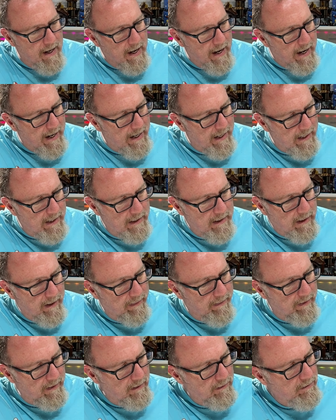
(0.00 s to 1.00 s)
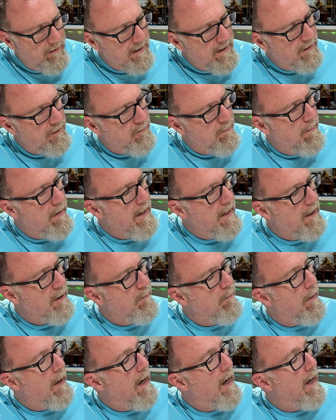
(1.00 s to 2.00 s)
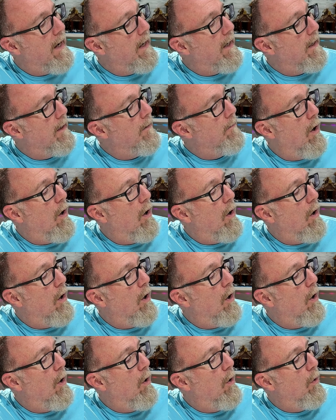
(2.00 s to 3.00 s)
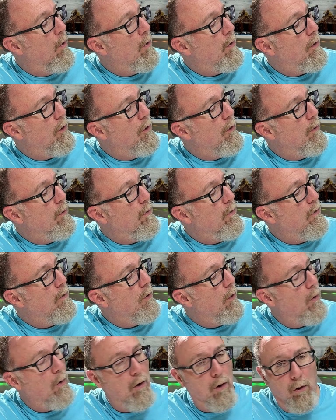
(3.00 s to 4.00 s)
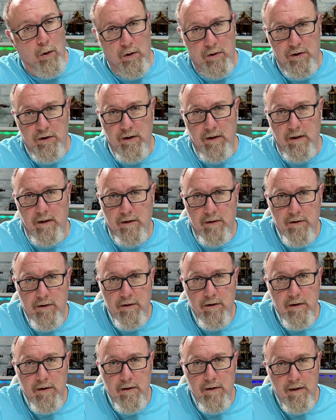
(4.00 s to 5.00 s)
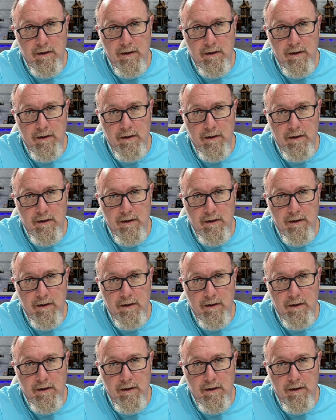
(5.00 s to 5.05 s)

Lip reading: And this is made by Ocudolosis.